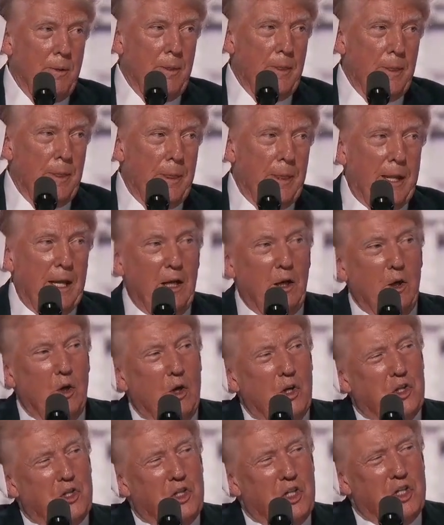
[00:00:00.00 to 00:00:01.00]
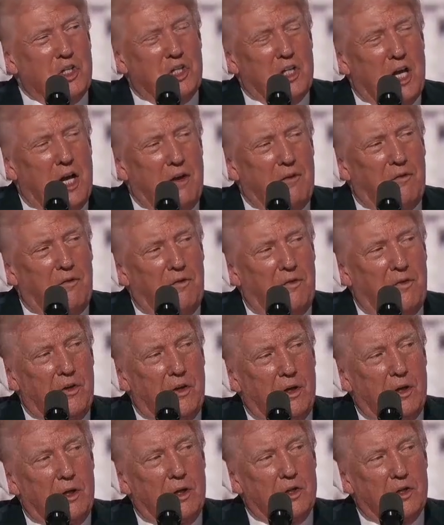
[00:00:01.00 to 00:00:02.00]
He lost his life
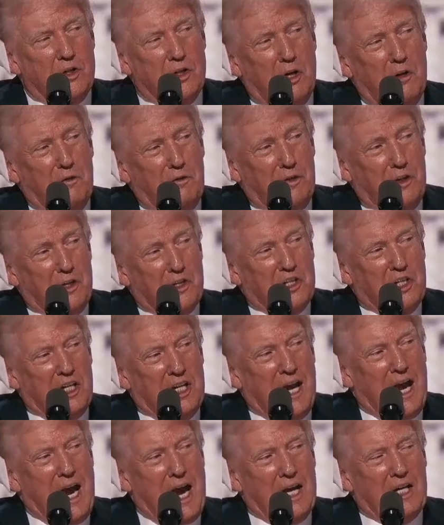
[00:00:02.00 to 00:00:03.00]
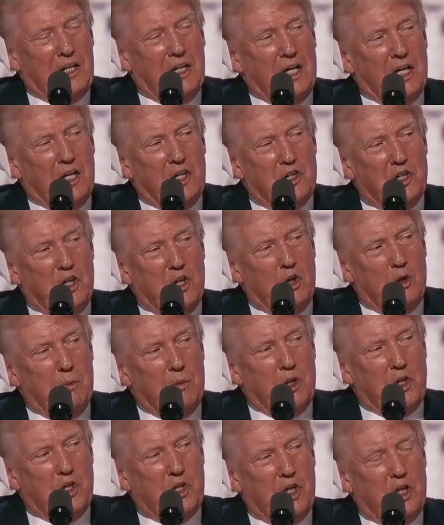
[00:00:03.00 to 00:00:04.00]
selflessly, acting as a
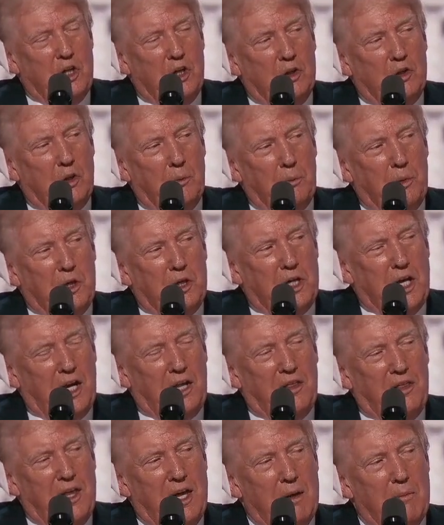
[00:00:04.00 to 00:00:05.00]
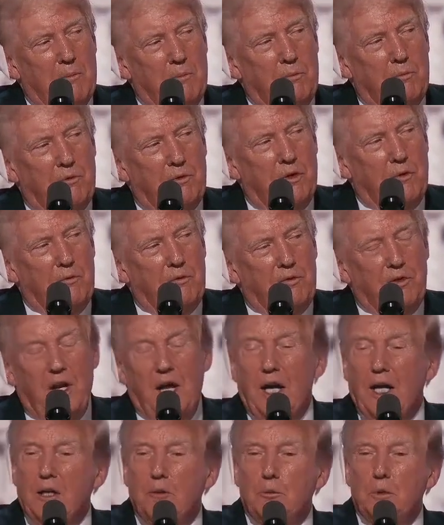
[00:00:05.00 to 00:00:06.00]
shield to protect them from flying
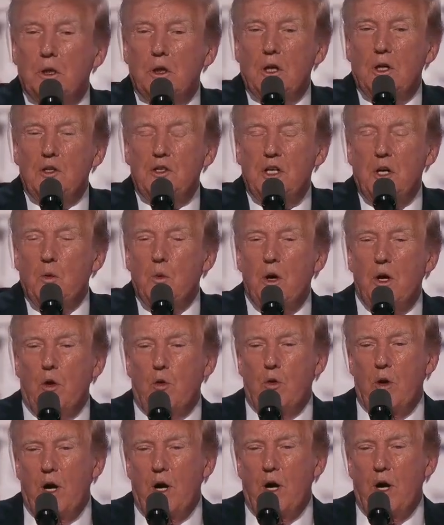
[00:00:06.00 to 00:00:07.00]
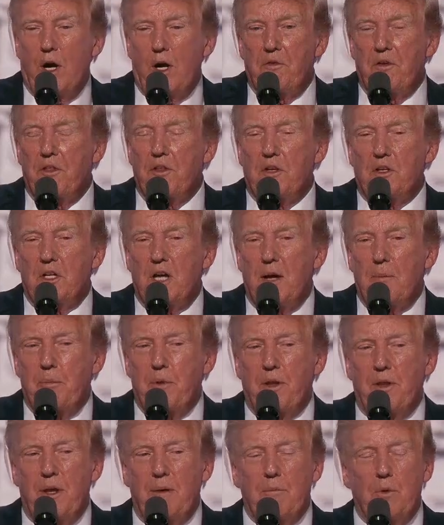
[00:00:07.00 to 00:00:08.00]
bullets. He went right over the top of them
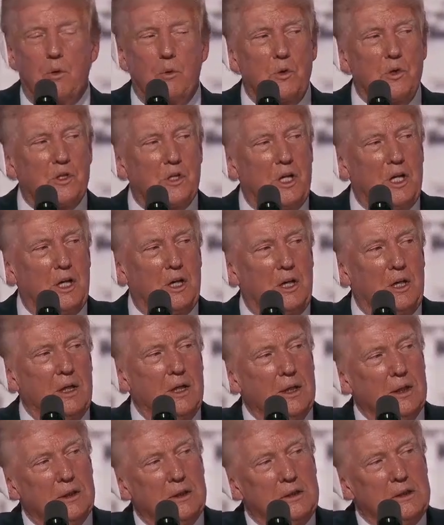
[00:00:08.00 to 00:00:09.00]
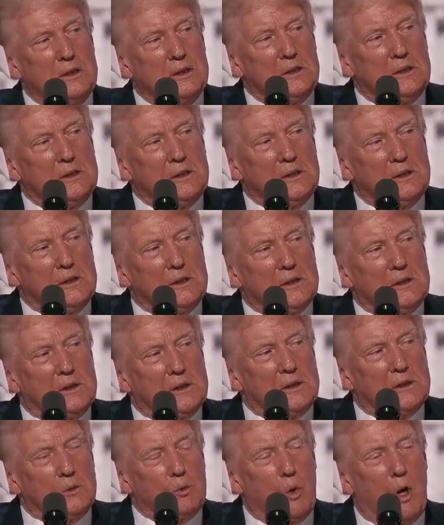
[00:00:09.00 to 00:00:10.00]
and was hit.
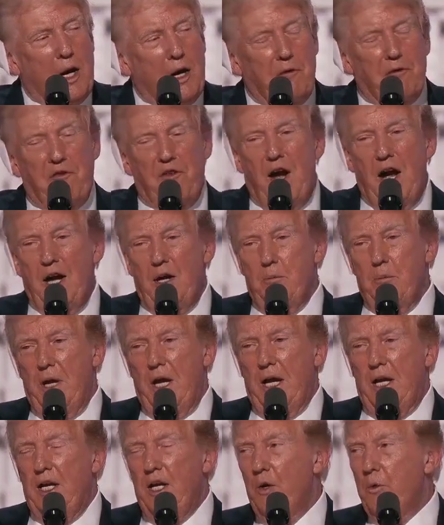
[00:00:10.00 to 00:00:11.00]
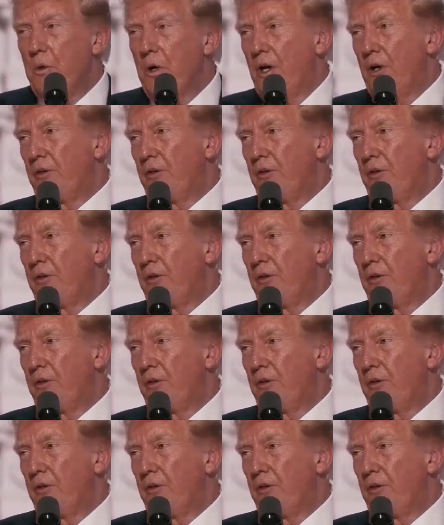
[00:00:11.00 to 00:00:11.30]
What a fine man he was.